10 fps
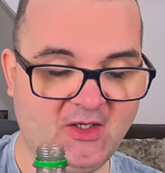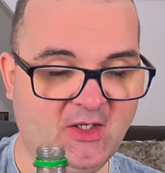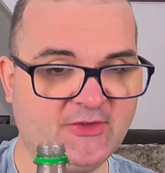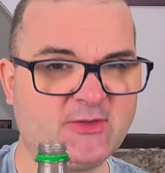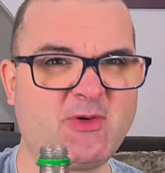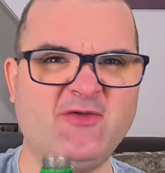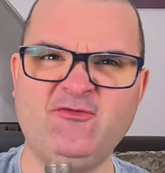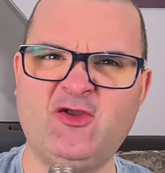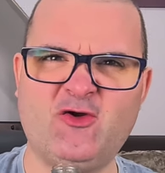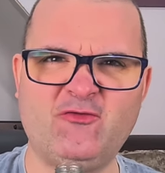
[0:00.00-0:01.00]
Surprisingly, you
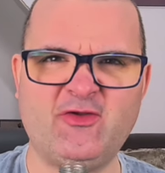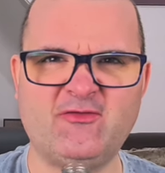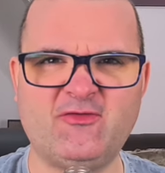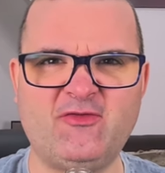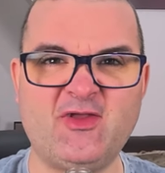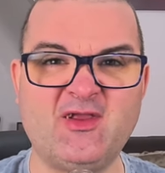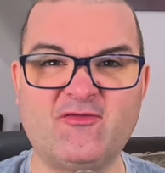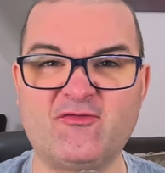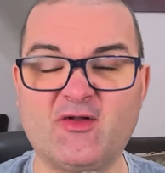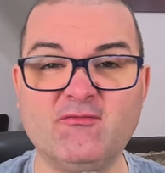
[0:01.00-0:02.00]
can't taste the tea
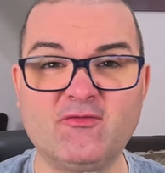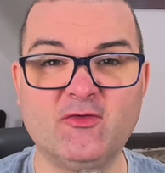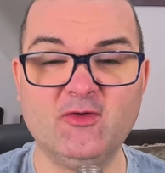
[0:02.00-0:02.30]
itself, though.